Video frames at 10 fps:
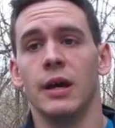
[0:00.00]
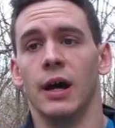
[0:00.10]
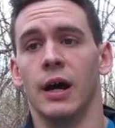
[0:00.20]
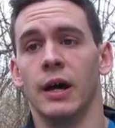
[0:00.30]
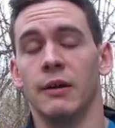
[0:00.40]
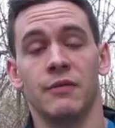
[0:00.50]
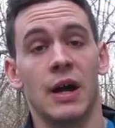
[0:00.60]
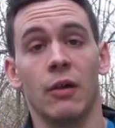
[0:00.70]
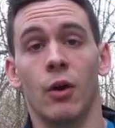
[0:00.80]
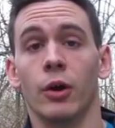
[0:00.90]
if
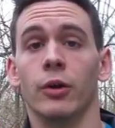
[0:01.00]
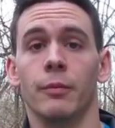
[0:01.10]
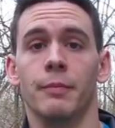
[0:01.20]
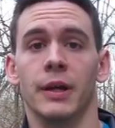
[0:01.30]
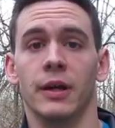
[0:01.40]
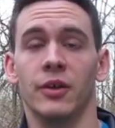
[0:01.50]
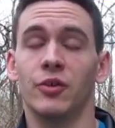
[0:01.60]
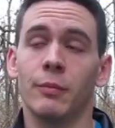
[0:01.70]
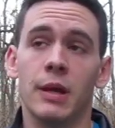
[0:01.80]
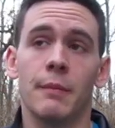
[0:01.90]
not longer, because it
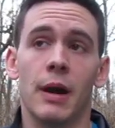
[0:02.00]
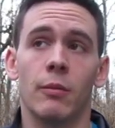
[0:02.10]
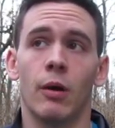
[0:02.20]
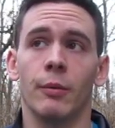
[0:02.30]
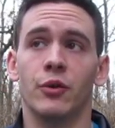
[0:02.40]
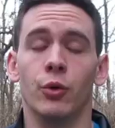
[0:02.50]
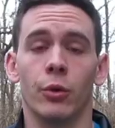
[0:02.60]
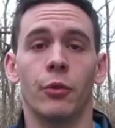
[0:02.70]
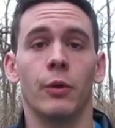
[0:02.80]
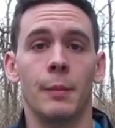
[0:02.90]
took me about probably 2
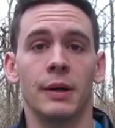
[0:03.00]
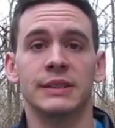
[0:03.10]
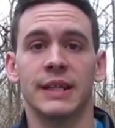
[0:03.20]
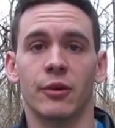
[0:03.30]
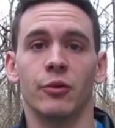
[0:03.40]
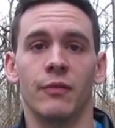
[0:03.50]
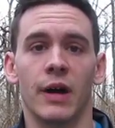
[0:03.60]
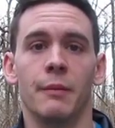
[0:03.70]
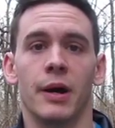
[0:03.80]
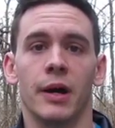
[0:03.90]
or 3 months to actually
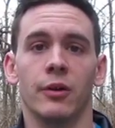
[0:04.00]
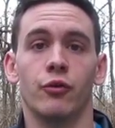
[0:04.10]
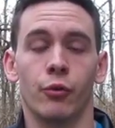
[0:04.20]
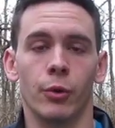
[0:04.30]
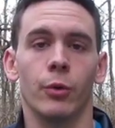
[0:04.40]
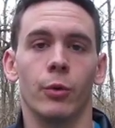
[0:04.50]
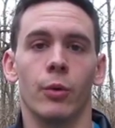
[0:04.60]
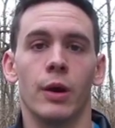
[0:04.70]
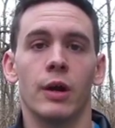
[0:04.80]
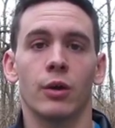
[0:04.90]
find my true
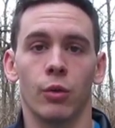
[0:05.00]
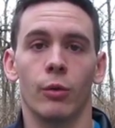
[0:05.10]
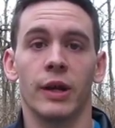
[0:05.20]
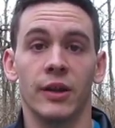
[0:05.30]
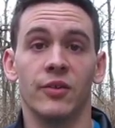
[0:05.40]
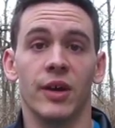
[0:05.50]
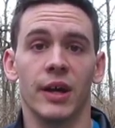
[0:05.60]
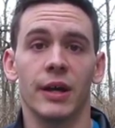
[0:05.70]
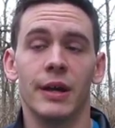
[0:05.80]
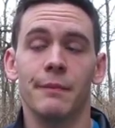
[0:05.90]
caloric
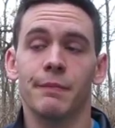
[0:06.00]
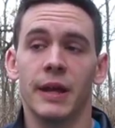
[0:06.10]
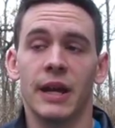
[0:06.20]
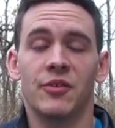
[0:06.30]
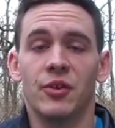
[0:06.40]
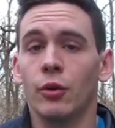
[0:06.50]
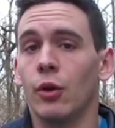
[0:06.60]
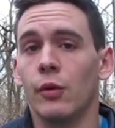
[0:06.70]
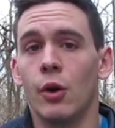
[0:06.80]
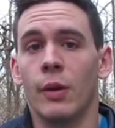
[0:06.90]
intake, and I still
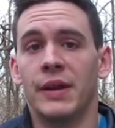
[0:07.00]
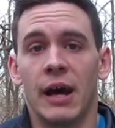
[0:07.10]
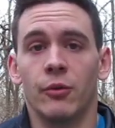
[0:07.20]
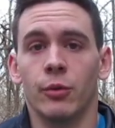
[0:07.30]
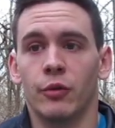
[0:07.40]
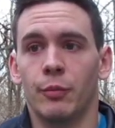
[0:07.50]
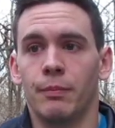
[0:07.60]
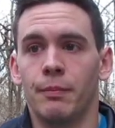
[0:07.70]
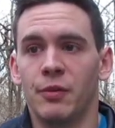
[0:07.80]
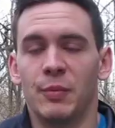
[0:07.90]
don't know it down to a
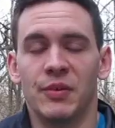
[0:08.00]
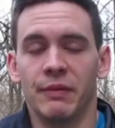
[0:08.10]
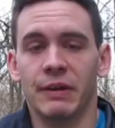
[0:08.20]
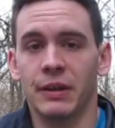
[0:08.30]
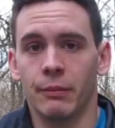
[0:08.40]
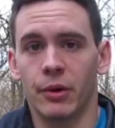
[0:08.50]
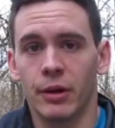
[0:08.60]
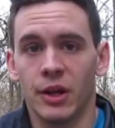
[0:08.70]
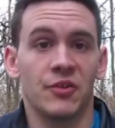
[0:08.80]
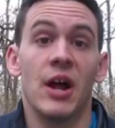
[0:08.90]
specific number.
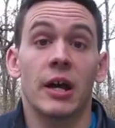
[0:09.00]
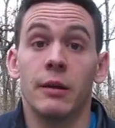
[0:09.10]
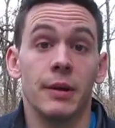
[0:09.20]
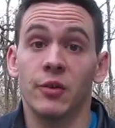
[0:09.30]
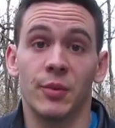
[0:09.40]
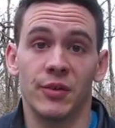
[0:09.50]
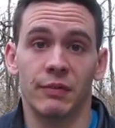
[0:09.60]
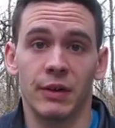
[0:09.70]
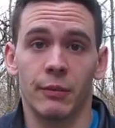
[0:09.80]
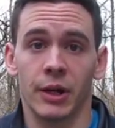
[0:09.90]
It's not going to be a
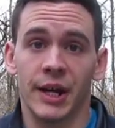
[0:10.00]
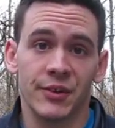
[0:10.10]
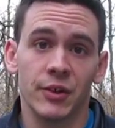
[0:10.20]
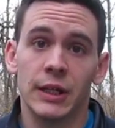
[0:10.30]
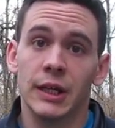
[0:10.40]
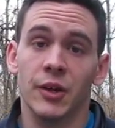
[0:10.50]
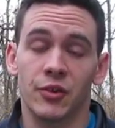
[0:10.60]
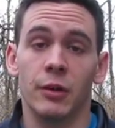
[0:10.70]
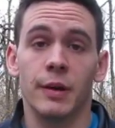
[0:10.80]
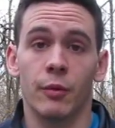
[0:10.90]
specific number, guys. It's
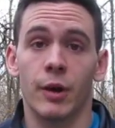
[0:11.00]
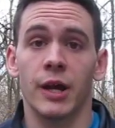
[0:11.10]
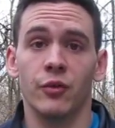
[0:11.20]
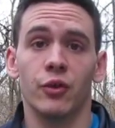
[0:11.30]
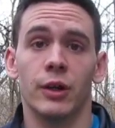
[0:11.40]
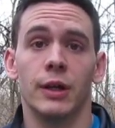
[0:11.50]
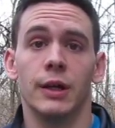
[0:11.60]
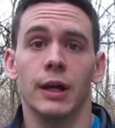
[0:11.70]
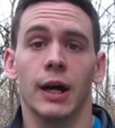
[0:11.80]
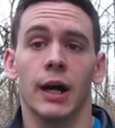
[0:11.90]
going to be a range,
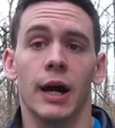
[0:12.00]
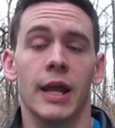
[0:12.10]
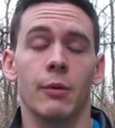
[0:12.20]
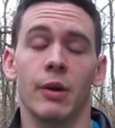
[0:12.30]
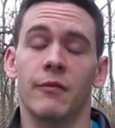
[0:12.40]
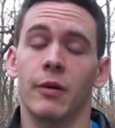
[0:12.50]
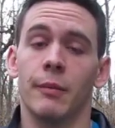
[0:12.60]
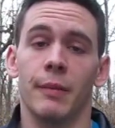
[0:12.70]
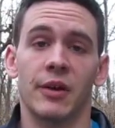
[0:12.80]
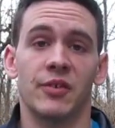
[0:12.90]
anywhere
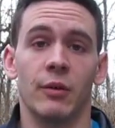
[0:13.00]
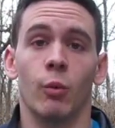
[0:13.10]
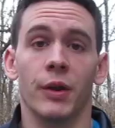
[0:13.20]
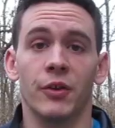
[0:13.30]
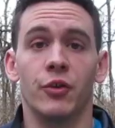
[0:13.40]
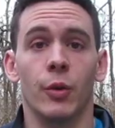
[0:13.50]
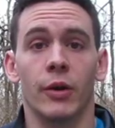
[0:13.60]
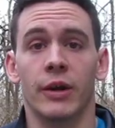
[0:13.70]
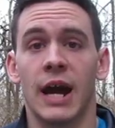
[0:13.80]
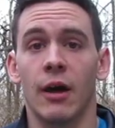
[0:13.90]
from, like I said, 100 to
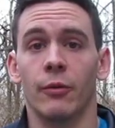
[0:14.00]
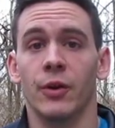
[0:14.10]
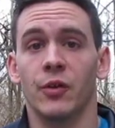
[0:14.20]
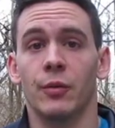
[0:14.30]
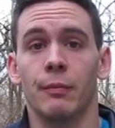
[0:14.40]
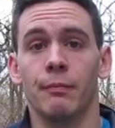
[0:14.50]
200 calories,